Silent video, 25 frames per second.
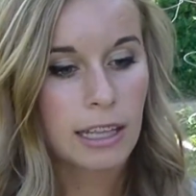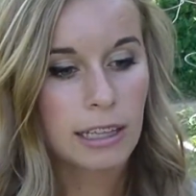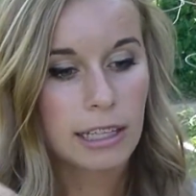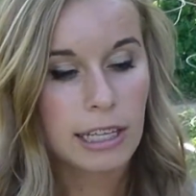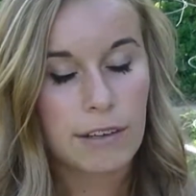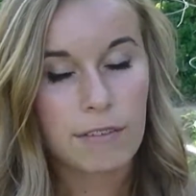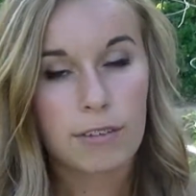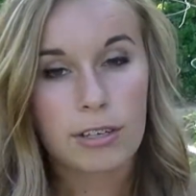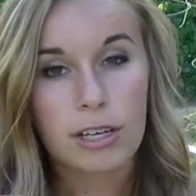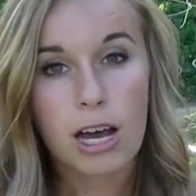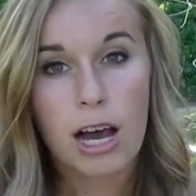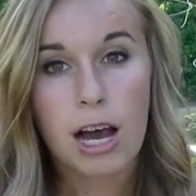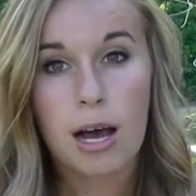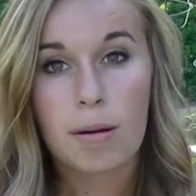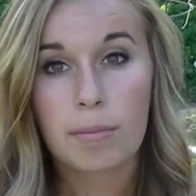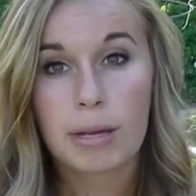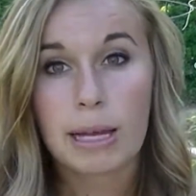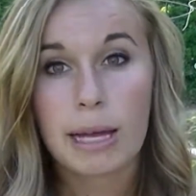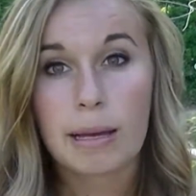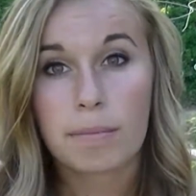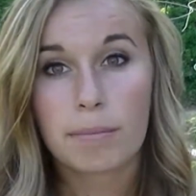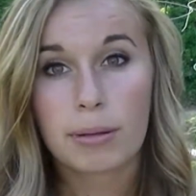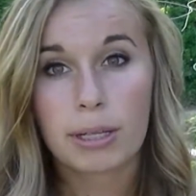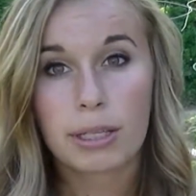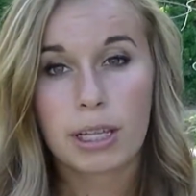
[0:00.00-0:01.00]
leave a
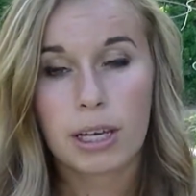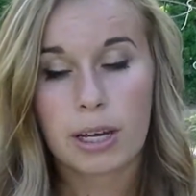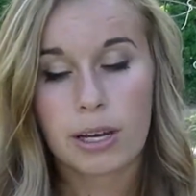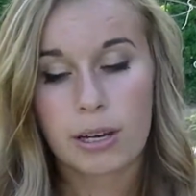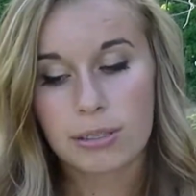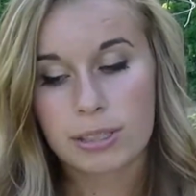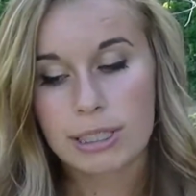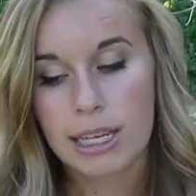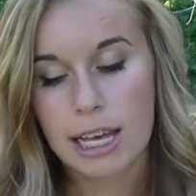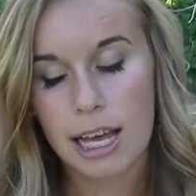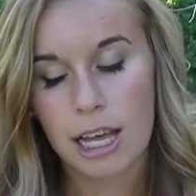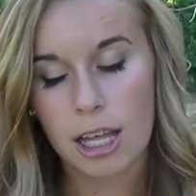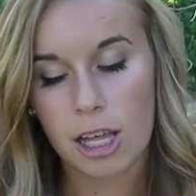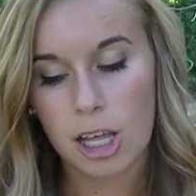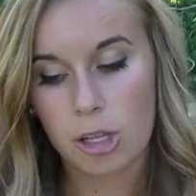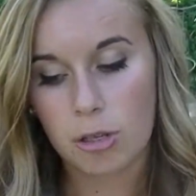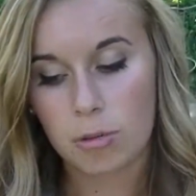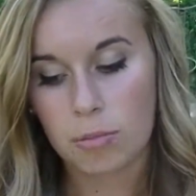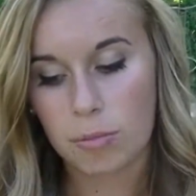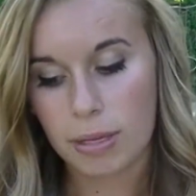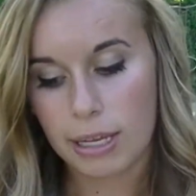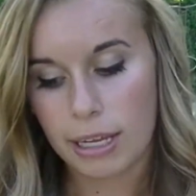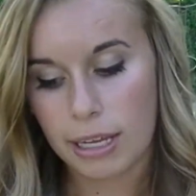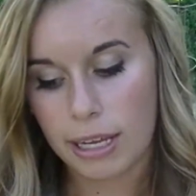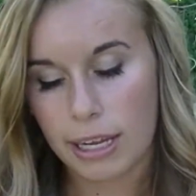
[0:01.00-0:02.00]
comment below
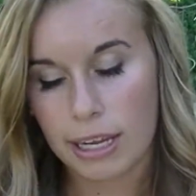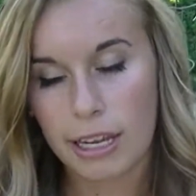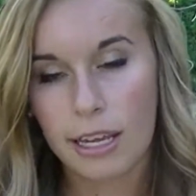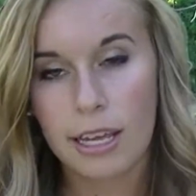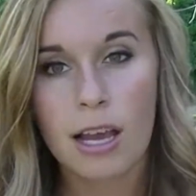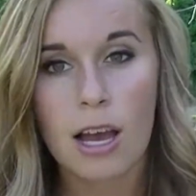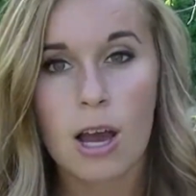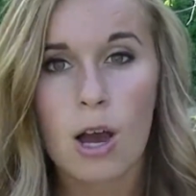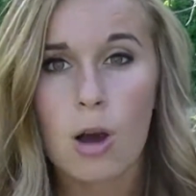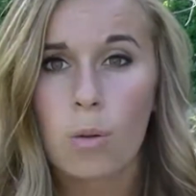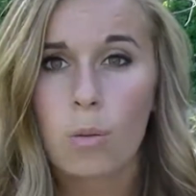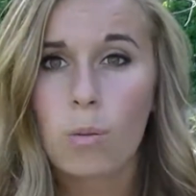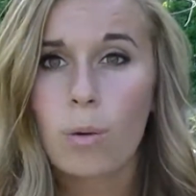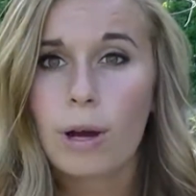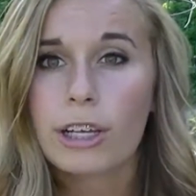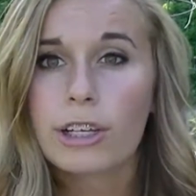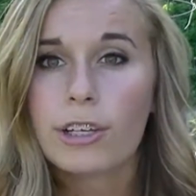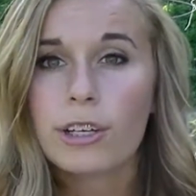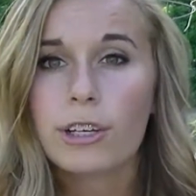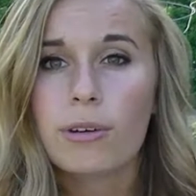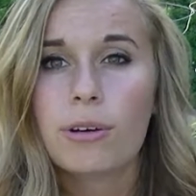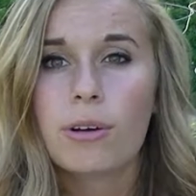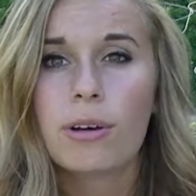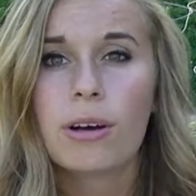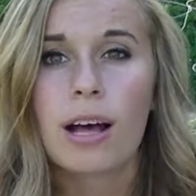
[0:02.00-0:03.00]
telling me what
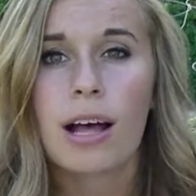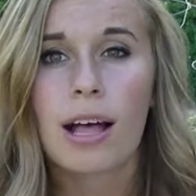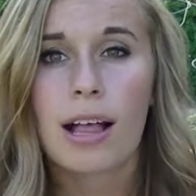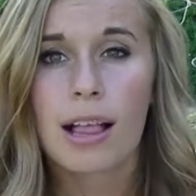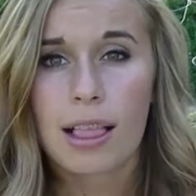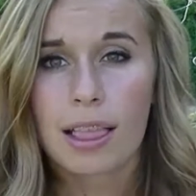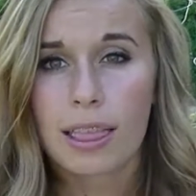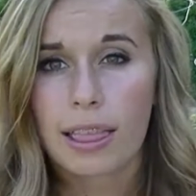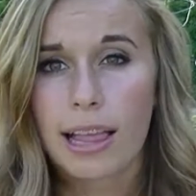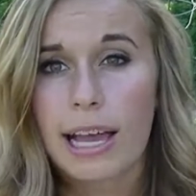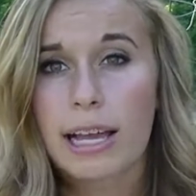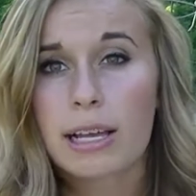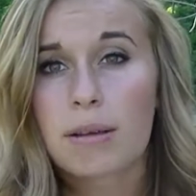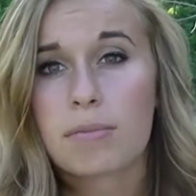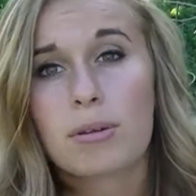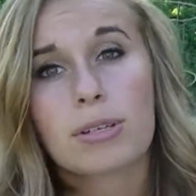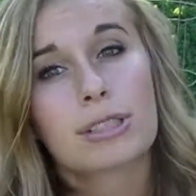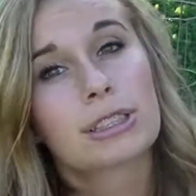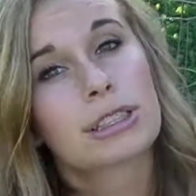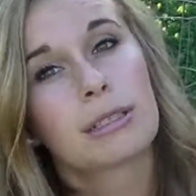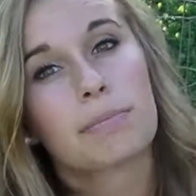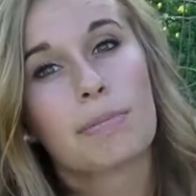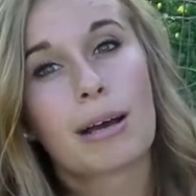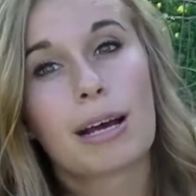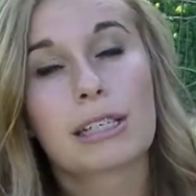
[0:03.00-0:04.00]
you like
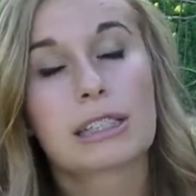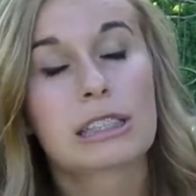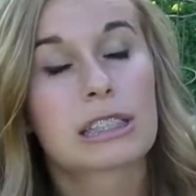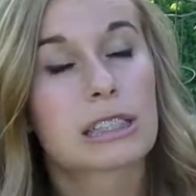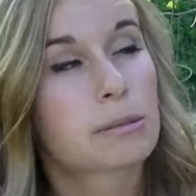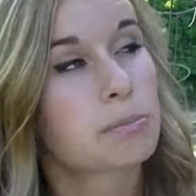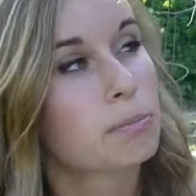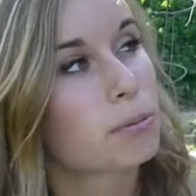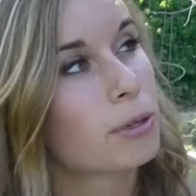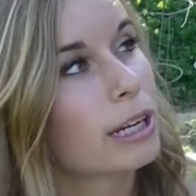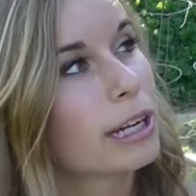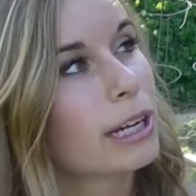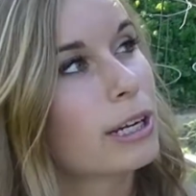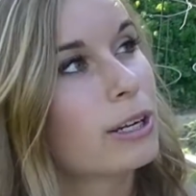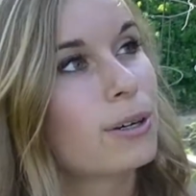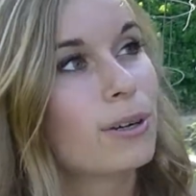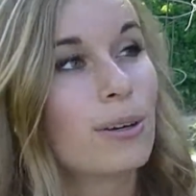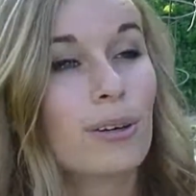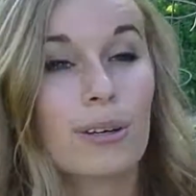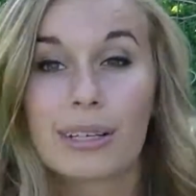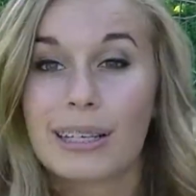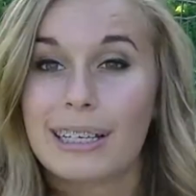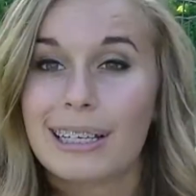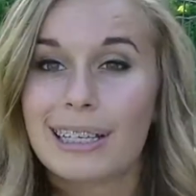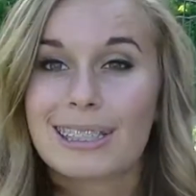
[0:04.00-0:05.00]
most about spring
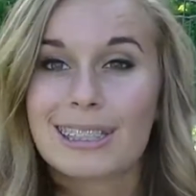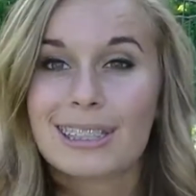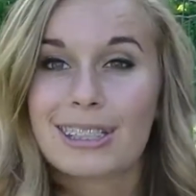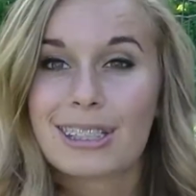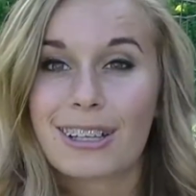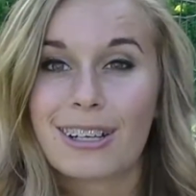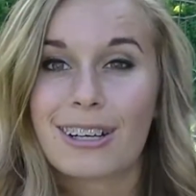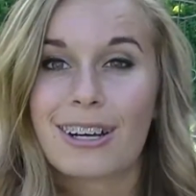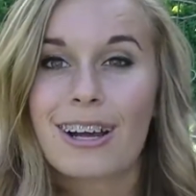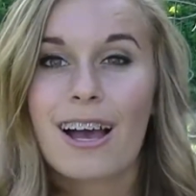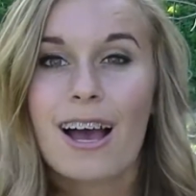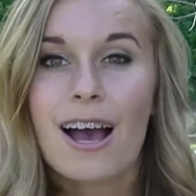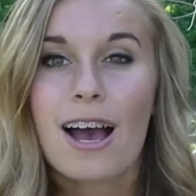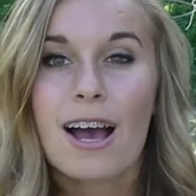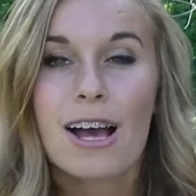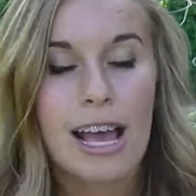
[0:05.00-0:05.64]
or Easter.